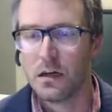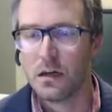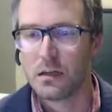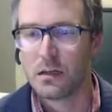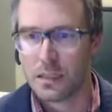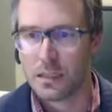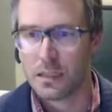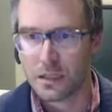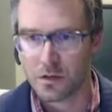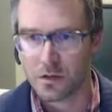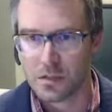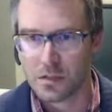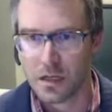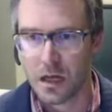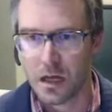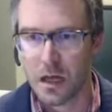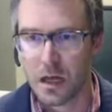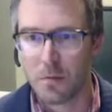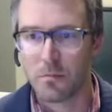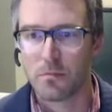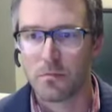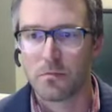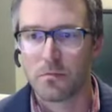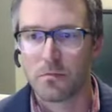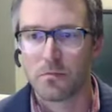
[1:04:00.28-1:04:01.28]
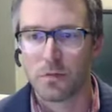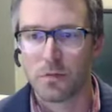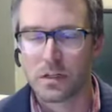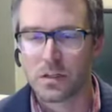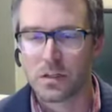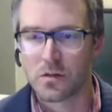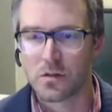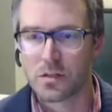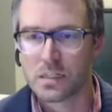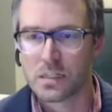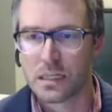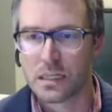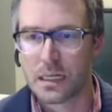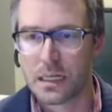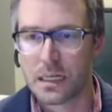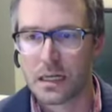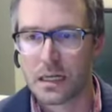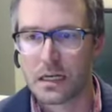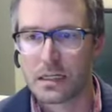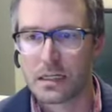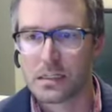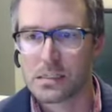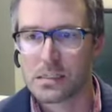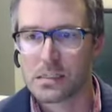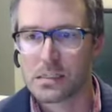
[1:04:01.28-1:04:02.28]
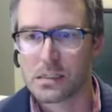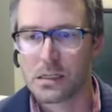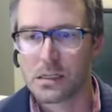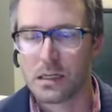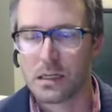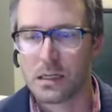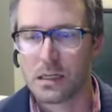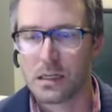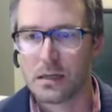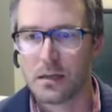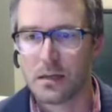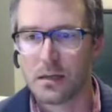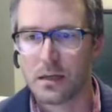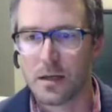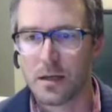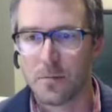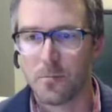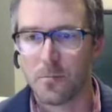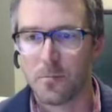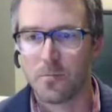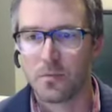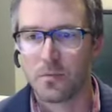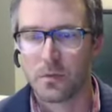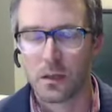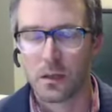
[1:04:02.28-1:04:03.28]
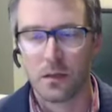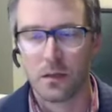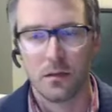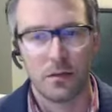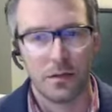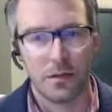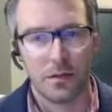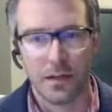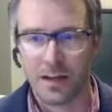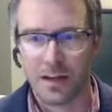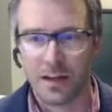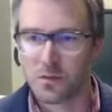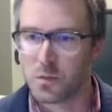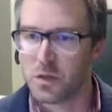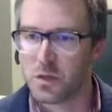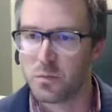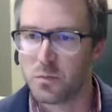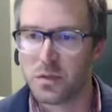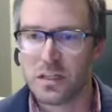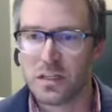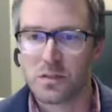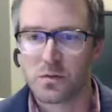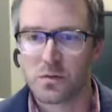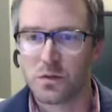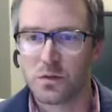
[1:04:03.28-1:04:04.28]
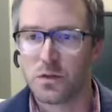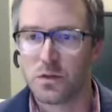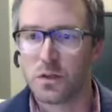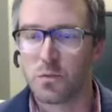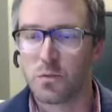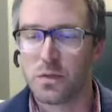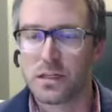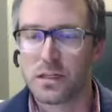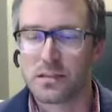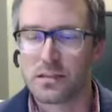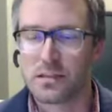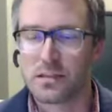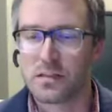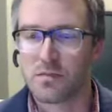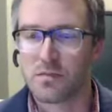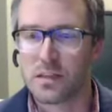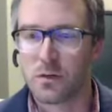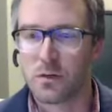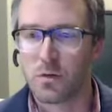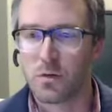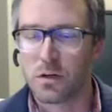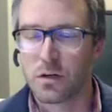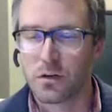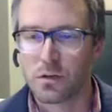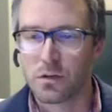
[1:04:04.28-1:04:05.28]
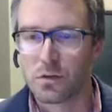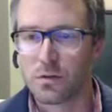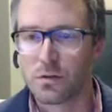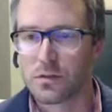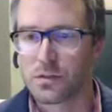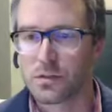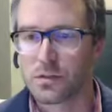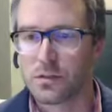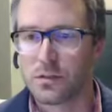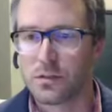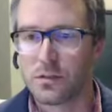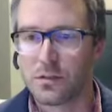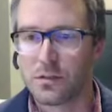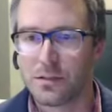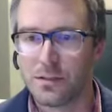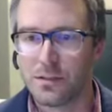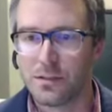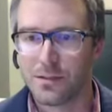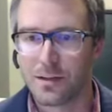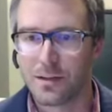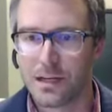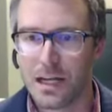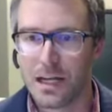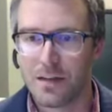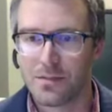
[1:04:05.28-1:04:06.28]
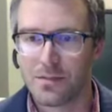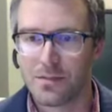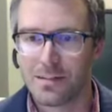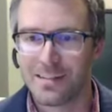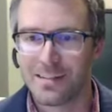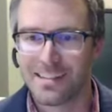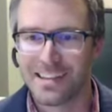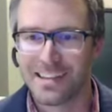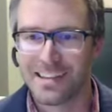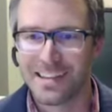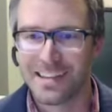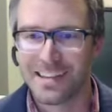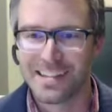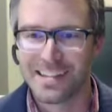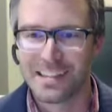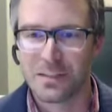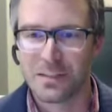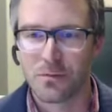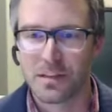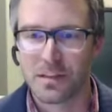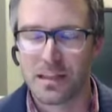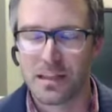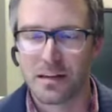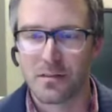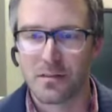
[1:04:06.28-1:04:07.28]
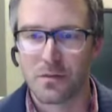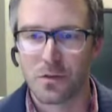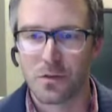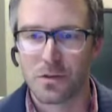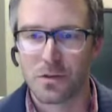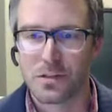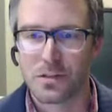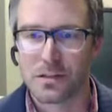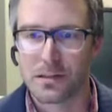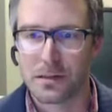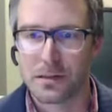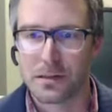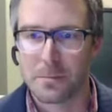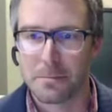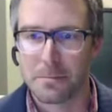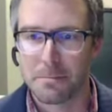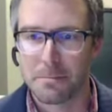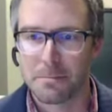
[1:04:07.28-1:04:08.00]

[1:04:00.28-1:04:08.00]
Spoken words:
take your time, research the candidates, and you have to be at peace with who you picked. And if they win or lose, you're going to have to live with that, unfortunately.